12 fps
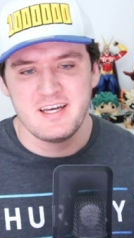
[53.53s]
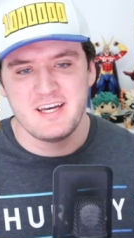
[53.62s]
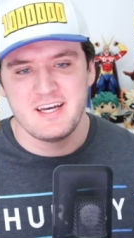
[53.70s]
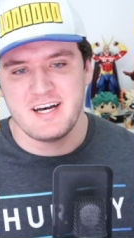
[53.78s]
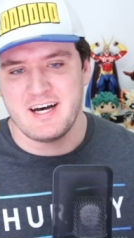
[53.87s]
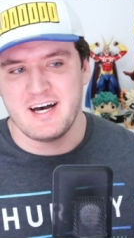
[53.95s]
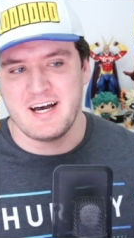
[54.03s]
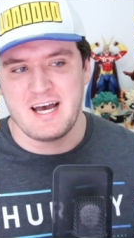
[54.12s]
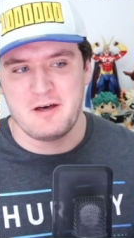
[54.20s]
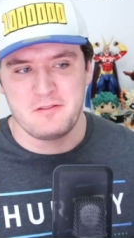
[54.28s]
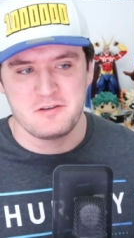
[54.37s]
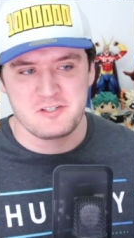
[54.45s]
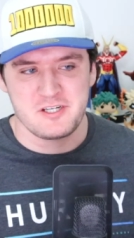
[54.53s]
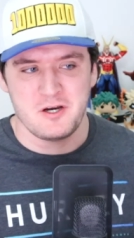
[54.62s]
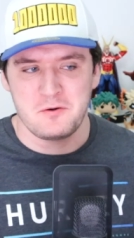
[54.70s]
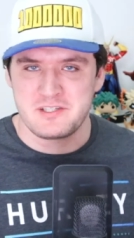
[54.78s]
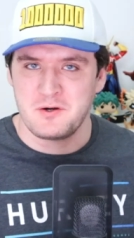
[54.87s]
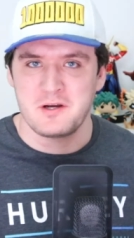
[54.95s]
Uh, how the show
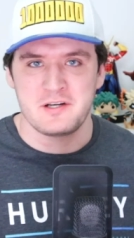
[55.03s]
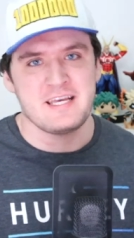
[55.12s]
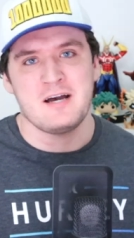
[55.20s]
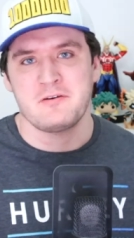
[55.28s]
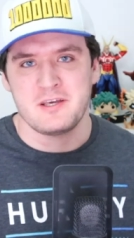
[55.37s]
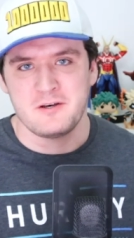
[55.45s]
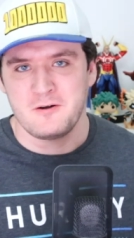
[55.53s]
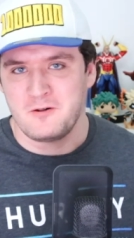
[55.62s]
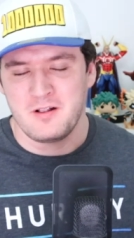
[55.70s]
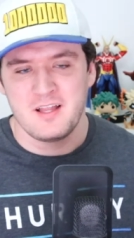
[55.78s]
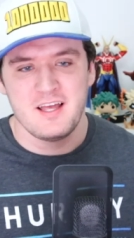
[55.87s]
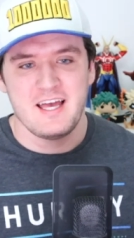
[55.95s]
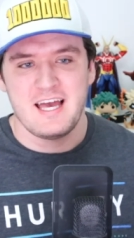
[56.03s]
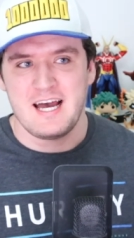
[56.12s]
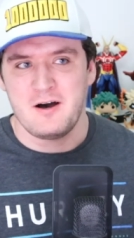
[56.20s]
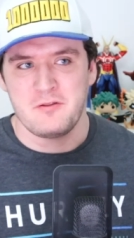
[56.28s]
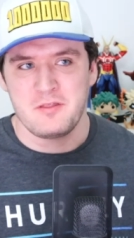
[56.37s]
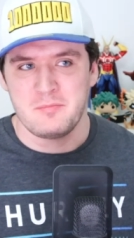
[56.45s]
is going downhill,
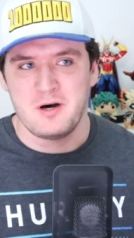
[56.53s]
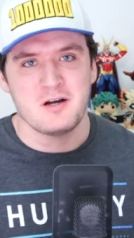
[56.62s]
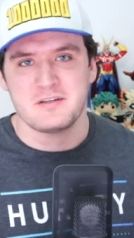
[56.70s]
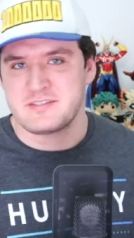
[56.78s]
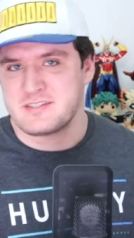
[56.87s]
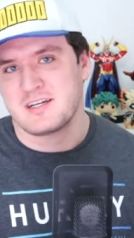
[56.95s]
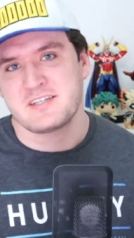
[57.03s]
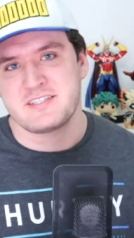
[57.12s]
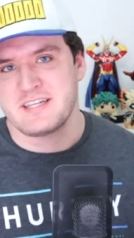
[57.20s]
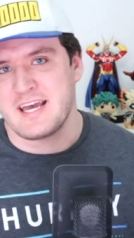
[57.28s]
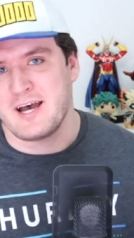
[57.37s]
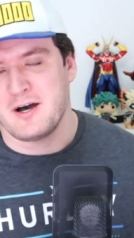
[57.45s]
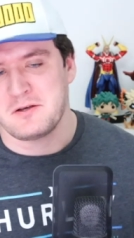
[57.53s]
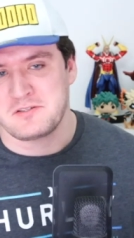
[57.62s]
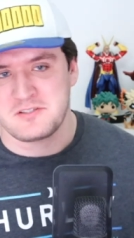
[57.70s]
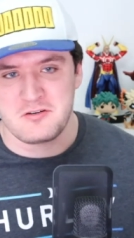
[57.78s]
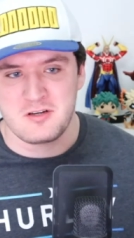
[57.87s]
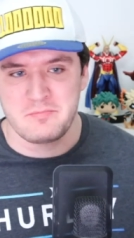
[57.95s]
how the manga sucks now, how
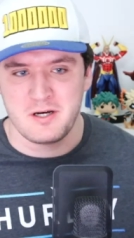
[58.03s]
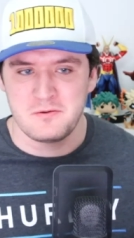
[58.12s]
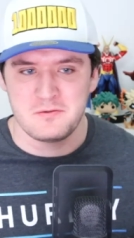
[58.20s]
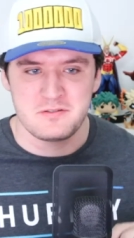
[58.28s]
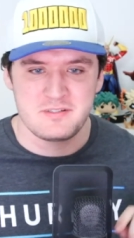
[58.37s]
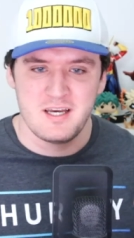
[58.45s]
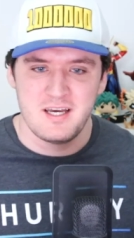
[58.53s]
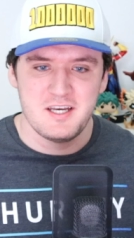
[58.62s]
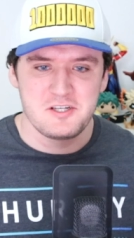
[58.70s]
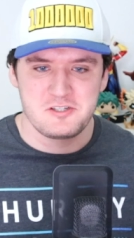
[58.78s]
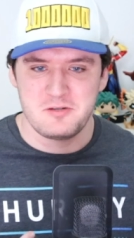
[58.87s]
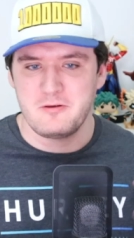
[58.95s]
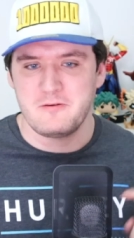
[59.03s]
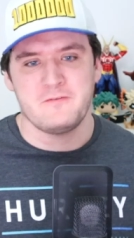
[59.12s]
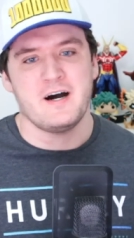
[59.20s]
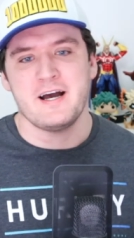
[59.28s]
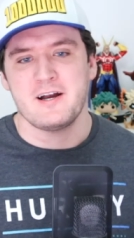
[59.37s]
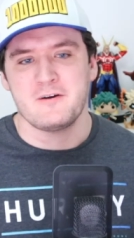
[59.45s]
Studio Bones should be
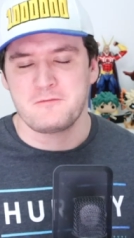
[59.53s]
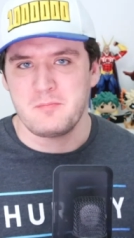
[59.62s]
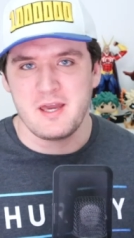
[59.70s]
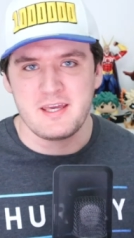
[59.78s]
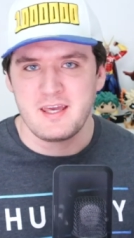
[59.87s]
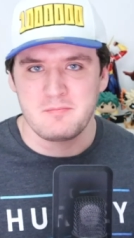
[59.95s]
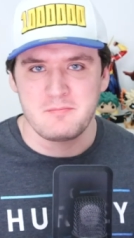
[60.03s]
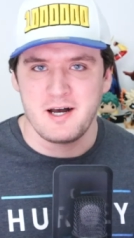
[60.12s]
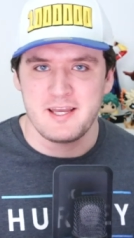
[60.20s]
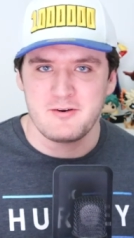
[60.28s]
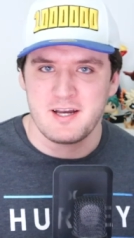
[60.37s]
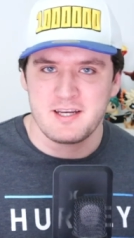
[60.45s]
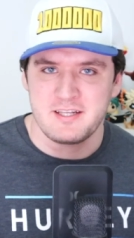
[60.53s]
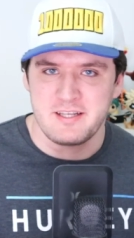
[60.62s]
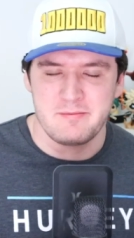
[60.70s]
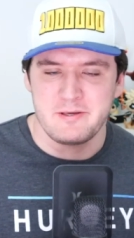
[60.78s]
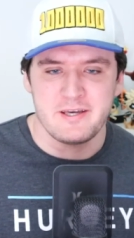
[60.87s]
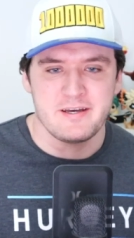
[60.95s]
fired from making My Hero
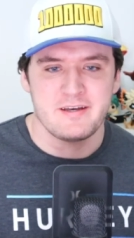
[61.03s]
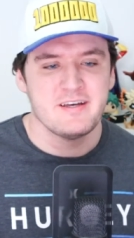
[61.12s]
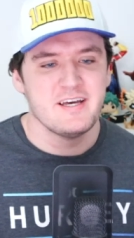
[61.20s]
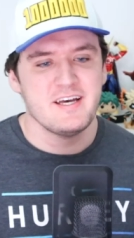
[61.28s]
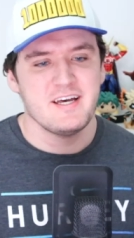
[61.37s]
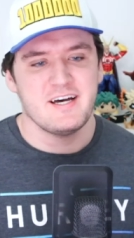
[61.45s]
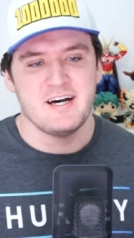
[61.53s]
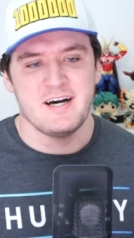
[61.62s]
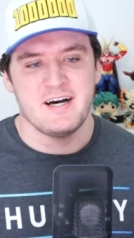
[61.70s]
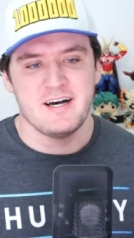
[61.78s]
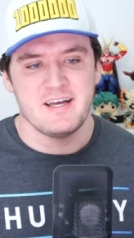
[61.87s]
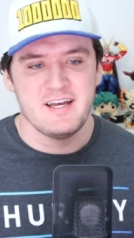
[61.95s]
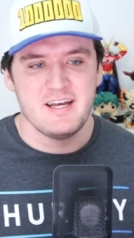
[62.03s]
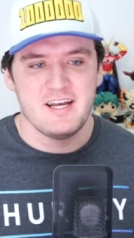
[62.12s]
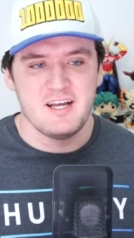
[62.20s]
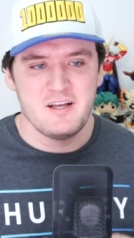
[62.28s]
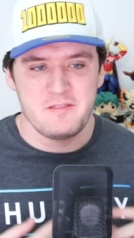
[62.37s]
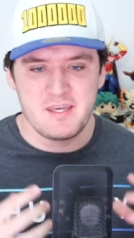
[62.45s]
Academia, uh,
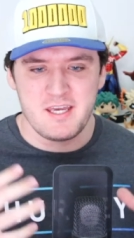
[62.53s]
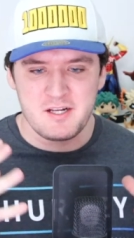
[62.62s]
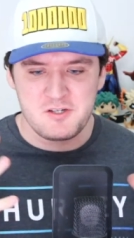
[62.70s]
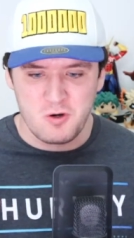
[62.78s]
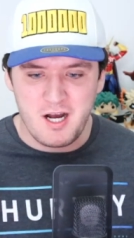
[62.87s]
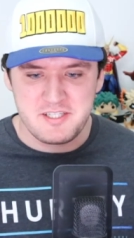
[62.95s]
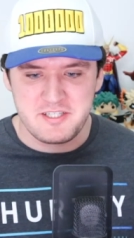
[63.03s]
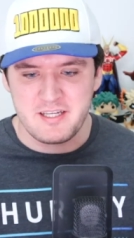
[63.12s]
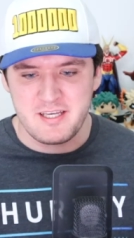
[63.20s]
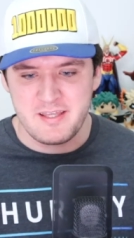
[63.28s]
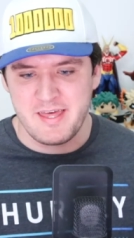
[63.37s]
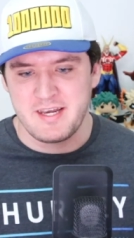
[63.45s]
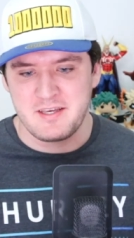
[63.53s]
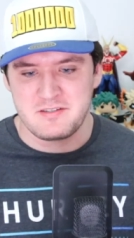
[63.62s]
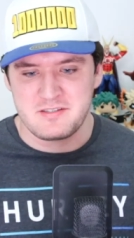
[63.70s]
the atrocity that is